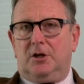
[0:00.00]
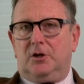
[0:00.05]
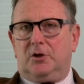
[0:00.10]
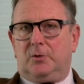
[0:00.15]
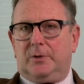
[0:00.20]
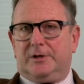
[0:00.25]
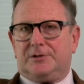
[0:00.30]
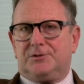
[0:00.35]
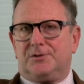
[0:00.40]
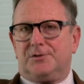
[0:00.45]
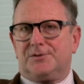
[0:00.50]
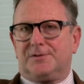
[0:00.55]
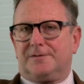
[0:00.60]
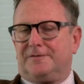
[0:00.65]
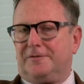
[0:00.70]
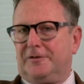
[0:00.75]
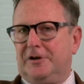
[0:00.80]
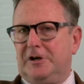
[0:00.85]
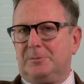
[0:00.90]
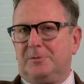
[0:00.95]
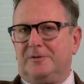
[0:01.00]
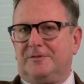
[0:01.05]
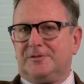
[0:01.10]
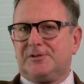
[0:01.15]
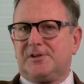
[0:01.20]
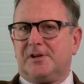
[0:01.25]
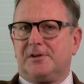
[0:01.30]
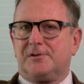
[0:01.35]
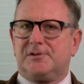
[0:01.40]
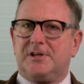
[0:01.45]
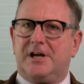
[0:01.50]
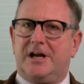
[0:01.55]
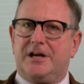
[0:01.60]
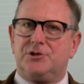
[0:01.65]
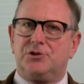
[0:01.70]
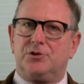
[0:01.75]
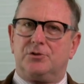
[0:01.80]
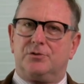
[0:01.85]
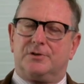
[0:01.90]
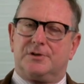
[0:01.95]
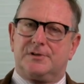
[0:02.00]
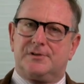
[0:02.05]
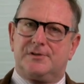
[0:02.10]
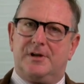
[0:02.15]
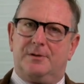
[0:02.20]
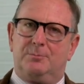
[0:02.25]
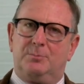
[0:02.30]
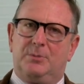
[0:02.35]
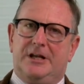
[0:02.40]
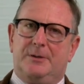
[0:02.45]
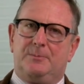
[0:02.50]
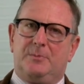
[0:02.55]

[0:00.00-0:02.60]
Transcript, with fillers: questions of freedom of association or assembly,